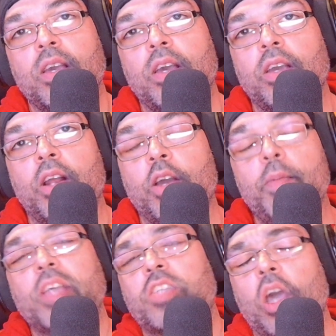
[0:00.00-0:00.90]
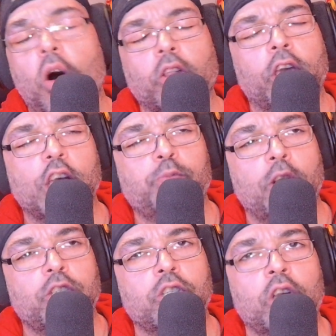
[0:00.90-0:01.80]
You know, you may say, oh, the gas
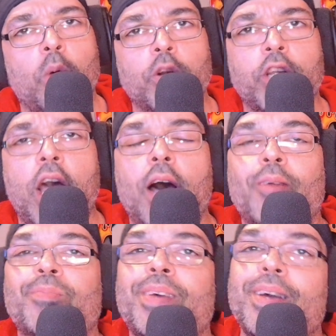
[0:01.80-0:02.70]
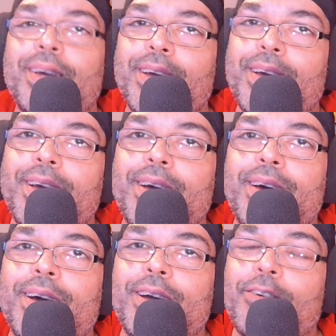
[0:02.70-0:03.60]
prices are going down.
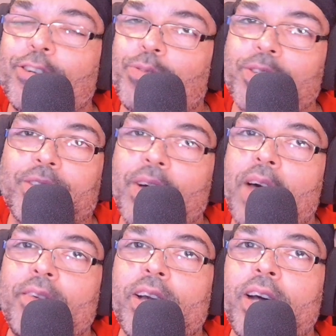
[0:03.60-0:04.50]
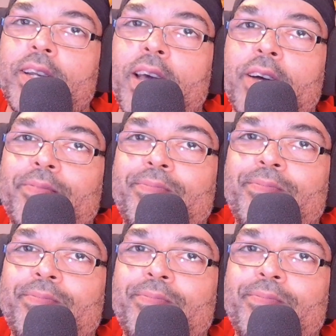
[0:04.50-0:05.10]
Groceries still haven't gone down.